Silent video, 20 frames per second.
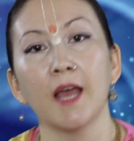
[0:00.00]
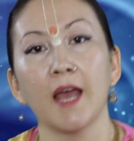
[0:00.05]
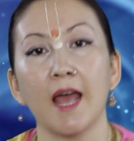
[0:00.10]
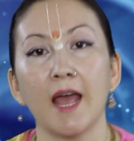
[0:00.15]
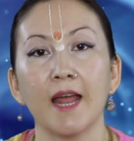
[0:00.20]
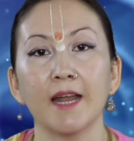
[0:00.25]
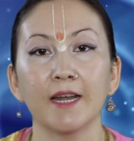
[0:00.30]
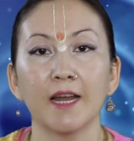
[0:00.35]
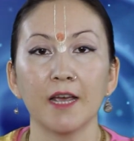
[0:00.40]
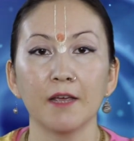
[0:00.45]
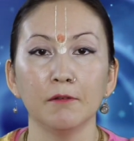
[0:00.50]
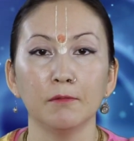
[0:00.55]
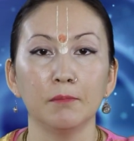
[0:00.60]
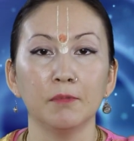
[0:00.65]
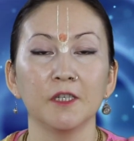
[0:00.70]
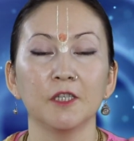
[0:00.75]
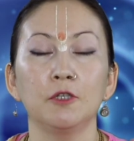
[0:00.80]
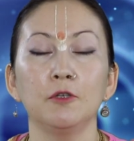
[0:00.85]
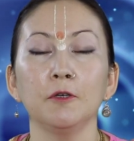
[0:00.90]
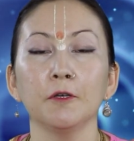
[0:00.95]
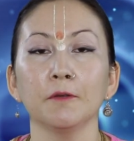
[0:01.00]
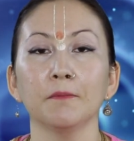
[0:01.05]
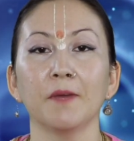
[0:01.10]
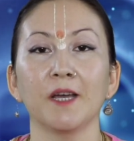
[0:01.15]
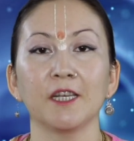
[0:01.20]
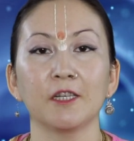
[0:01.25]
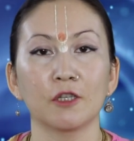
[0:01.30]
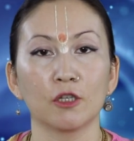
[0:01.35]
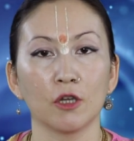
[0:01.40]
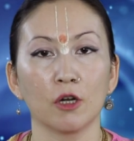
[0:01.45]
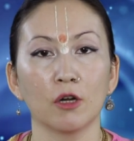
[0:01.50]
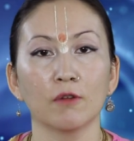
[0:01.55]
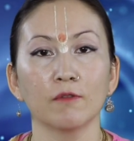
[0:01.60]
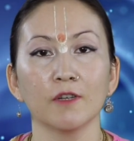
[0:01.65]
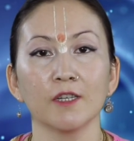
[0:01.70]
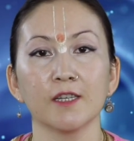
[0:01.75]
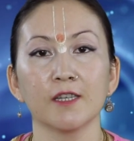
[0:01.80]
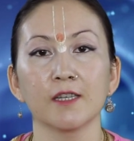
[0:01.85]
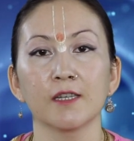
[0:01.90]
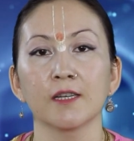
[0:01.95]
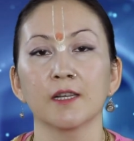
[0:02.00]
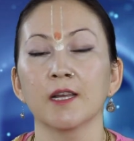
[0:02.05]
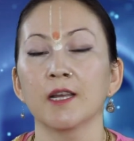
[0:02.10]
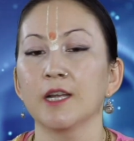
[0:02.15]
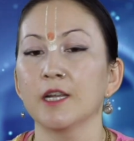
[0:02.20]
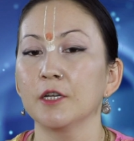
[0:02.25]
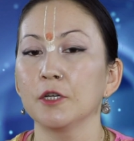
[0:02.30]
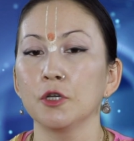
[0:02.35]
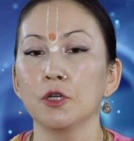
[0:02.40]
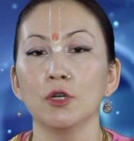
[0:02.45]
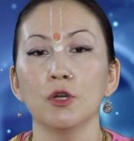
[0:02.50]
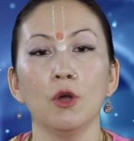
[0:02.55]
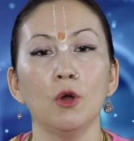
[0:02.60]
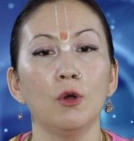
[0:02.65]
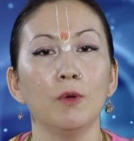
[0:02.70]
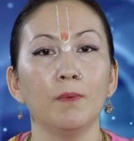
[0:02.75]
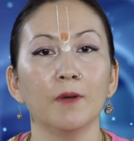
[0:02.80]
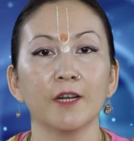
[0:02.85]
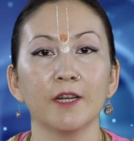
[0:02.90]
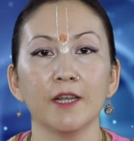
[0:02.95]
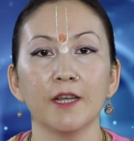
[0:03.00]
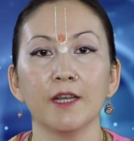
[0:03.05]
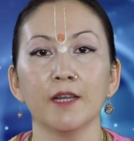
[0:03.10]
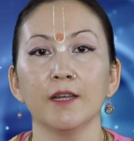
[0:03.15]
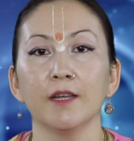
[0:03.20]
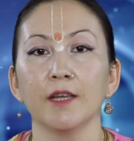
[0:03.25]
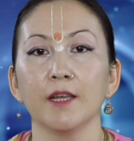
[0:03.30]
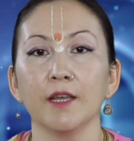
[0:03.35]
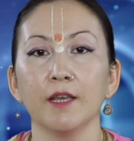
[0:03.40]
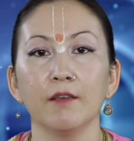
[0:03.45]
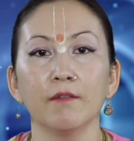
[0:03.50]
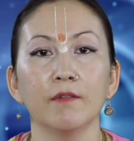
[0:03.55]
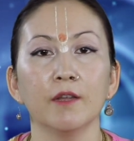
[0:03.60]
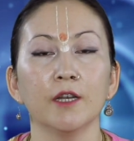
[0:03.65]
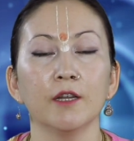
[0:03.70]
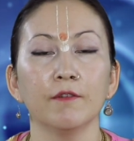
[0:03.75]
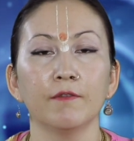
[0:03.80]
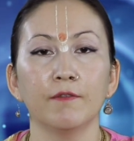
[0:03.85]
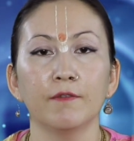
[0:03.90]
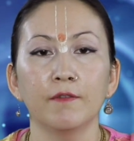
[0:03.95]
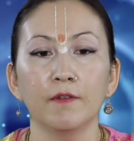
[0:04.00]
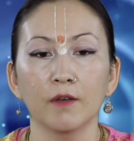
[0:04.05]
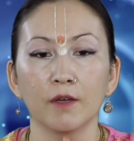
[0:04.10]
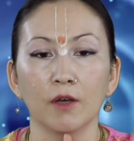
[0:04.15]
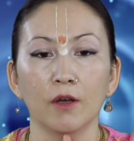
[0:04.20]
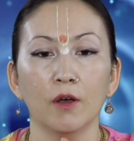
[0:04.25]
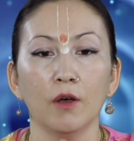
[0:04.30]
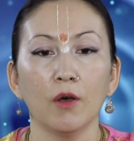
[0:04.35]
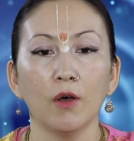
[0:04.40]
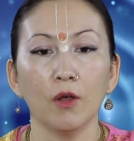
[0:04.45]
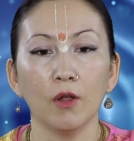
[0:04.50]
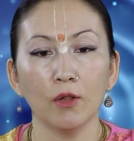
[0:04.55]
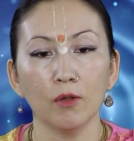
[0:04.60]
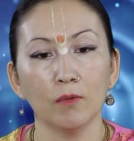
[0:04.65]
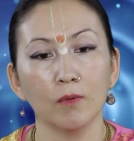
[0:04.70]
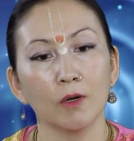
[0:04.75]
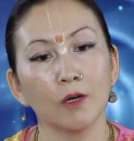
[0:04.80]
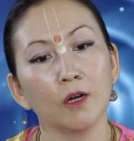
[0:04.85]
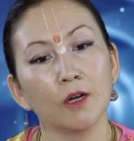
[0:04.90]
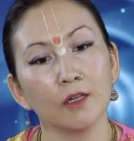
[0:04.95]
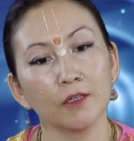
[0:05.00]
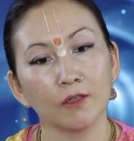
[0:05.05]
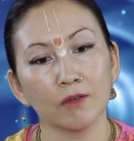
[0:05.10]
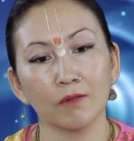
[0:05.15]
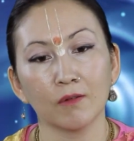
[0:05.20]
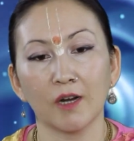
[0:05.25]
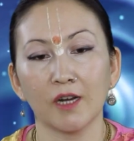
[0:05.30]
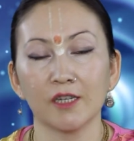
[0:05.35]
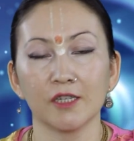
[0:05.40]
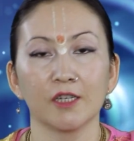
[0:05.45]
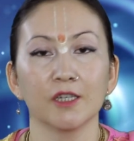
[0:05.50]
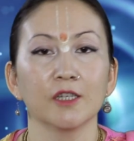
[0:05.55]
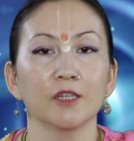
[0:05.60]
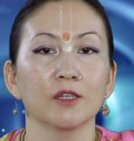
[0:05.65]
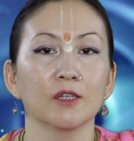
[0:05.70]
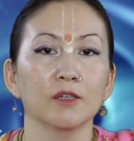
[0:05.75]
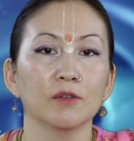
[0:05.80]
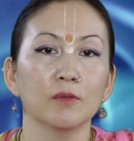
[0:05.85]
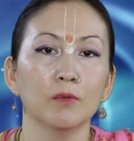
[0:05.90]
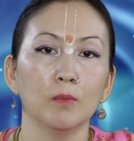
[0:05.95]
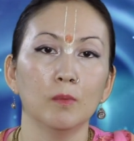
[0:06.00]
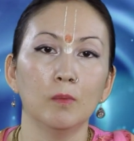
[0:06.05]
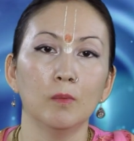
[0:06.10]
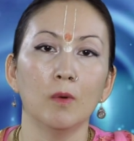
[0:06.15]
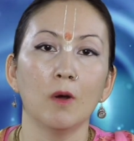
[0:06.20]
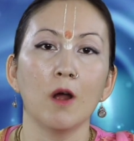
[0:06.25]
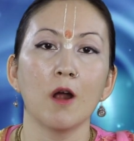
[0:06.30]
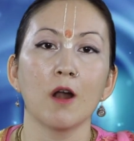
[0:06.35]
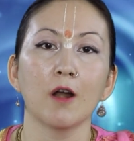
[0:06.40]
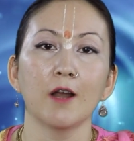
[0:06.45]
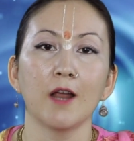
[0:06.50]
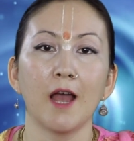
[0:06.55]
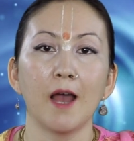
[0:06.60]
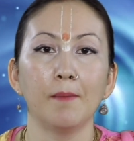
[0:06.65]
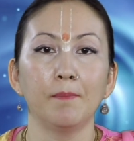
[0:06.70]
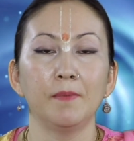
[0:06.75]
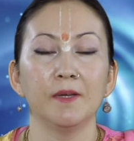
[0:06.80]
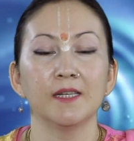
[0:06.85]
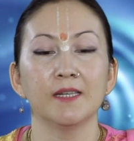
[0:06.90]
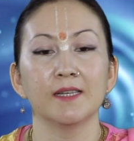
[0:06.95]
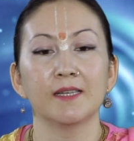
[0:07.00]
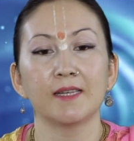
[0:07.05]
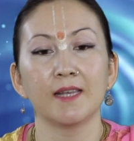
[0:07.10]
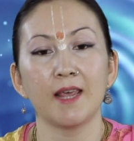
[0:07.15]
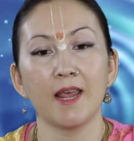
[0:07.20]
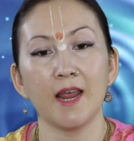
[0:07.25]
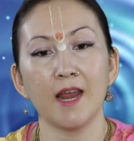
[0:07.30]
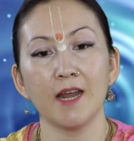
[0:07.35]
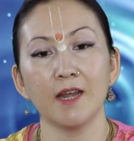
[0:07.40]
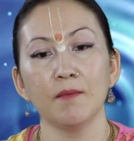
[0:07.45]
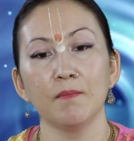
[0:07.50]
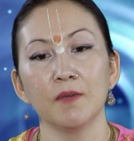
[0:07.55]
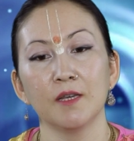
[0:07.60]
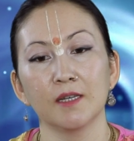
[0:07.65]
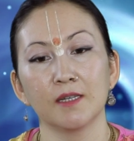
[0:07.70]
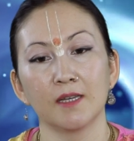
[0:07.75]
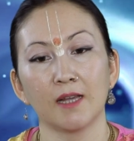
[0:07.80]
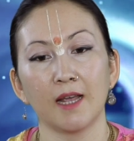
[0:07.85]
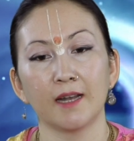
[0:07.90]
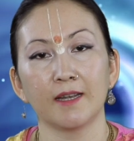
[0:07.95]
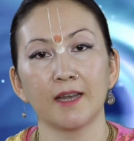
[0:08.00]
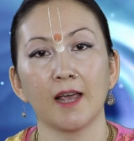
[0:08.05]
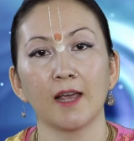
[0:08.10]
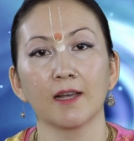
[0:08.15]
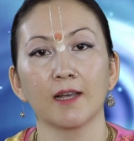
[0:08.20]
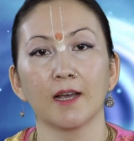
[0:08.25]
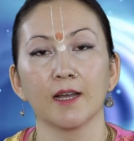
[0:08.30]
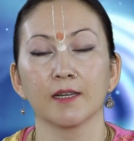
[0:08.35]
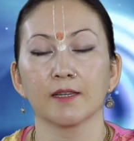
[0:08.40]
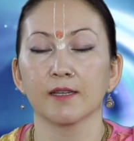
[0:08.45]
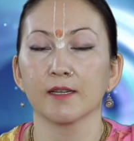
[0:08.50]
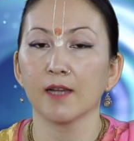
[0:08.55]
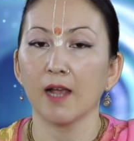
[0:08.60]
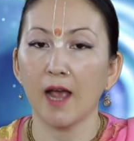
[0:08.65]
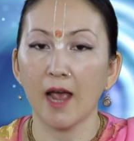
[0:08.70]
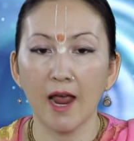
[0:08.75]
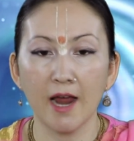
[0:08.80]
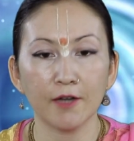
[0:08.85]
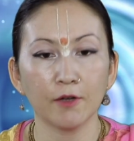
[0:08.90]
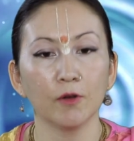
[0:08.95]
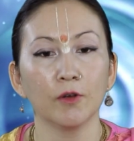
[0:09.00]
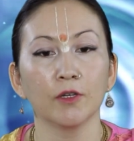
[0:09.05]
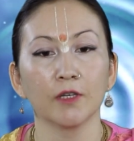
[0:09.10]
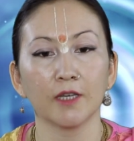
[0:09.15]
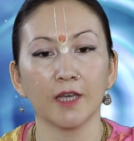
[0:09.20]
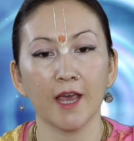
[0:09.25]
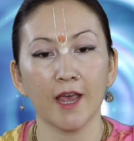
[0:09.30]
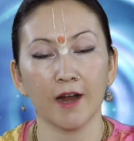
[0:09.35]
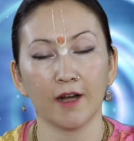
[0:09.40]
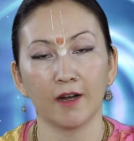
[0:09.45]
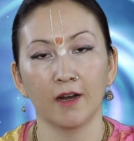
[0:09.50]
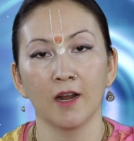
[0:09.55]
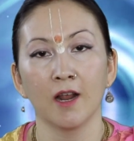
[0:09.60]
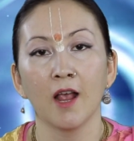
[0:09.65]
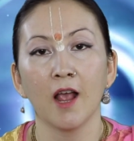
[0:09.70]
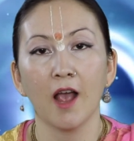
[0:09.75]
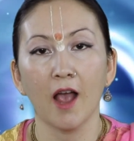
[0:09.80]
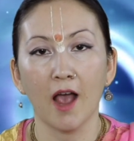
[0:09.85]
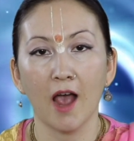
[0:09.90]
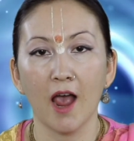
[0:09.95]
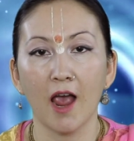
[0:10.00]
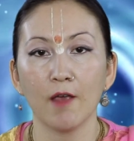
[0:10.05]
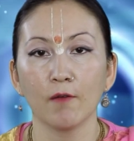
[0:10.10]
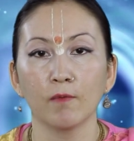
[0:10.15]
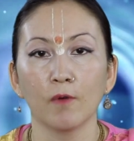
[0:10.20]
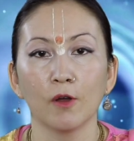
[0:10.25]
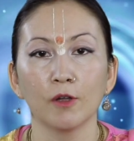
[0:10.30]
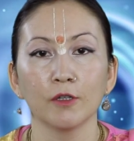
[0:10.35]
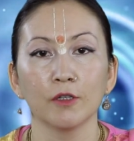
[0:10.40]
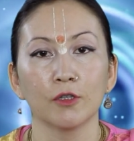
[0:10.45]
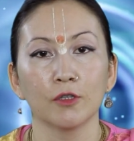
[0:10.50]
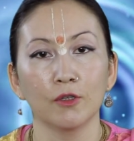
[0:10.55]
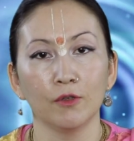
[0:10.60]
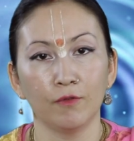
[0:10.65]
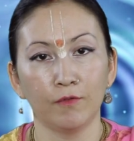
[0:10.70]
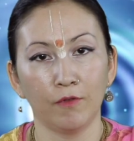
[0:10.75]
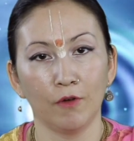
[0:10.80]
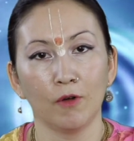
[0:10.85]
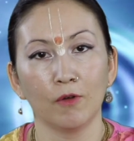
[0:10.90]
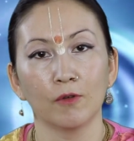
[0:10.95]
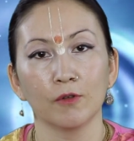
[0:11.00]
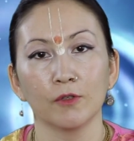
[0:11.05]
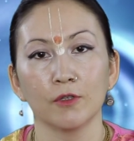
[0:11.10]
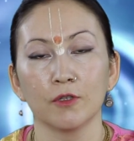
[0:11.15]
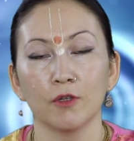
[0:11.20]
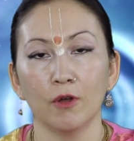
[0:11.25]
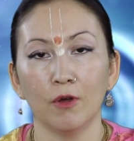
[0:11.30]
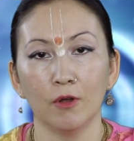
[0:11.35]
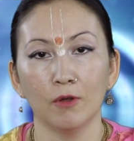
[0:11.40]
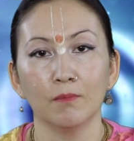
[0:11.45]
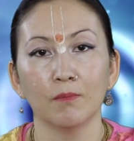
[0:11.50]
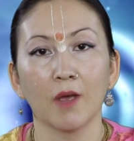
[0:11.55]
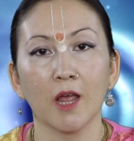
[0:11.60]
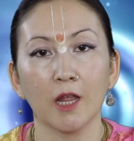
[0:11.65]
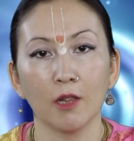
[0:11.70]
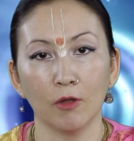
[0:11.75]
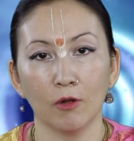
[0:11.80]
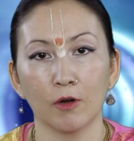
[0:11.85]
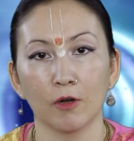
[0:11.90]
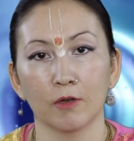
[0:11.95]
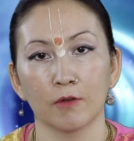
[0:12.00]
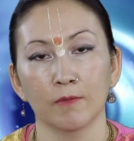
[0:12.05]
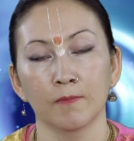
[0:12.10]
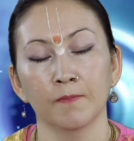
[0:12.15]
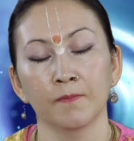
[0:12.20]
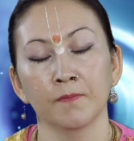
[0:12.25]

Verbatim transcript: and i'll be doing my service nobody even if whole world crashes war happens enemies attack us i don't care I want to focus on my Lord.